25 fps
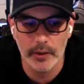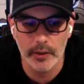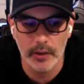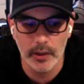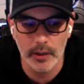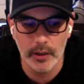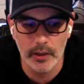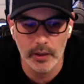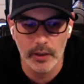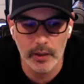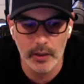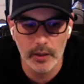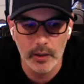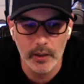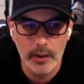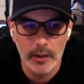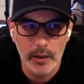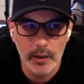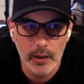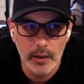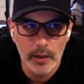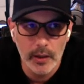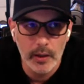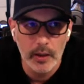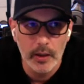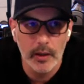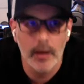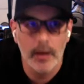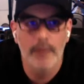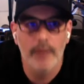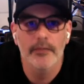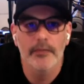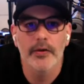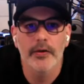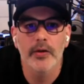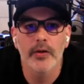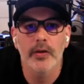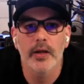I
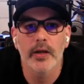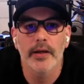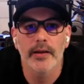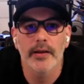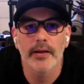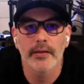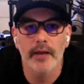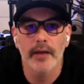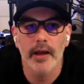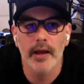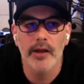feel like